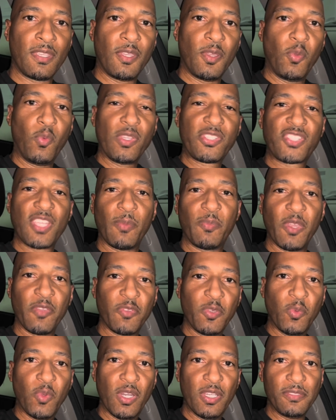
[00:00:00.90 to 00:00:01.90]
What's up,
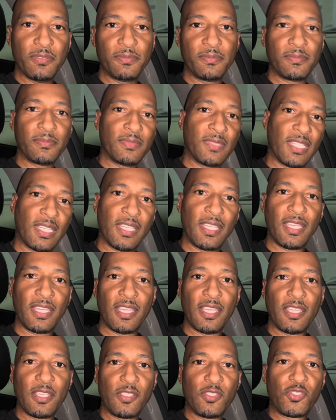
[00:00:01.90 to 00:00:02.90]
everyone?
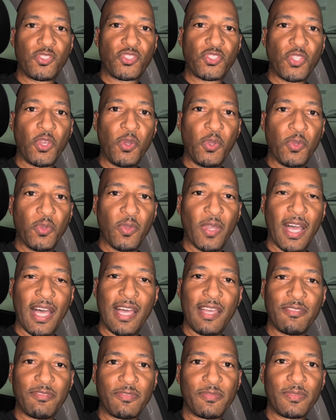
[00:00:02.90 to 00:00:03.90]
So
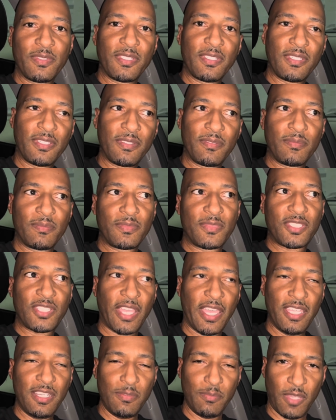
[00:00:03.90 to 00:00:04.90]
I've
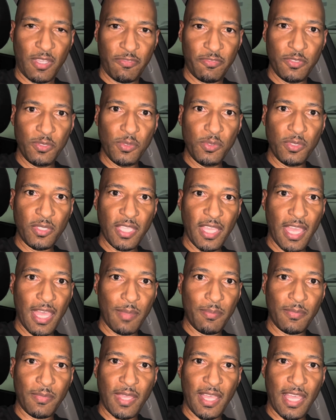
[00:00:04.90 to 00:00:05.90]
tightened my fuel cap,
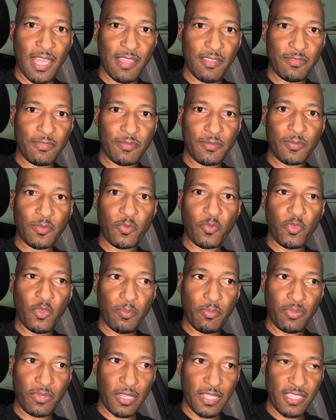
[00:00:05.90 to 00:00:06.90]
I've
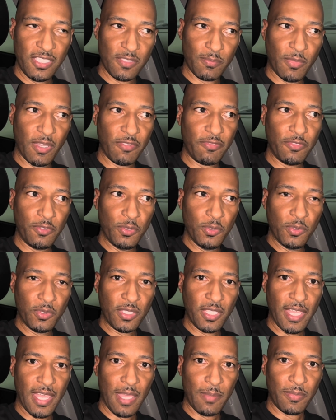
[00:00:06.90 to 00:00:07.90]
replaced my fuel
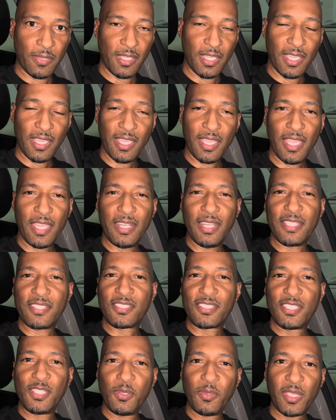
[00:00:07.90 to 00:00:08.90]
cap, and I
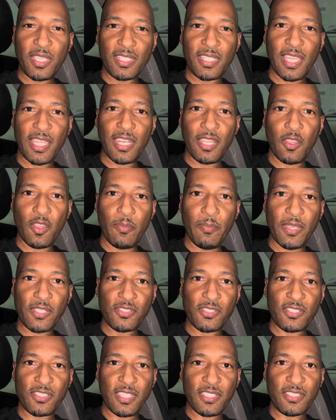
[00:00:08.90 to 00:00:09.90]
still get that error
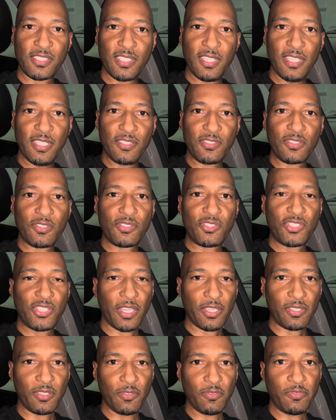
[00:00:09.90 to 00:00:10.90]
message that says
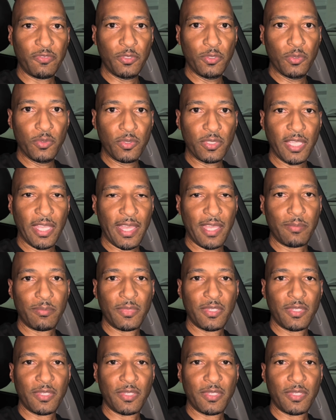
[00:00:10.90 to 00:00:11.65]
check your fuel cap.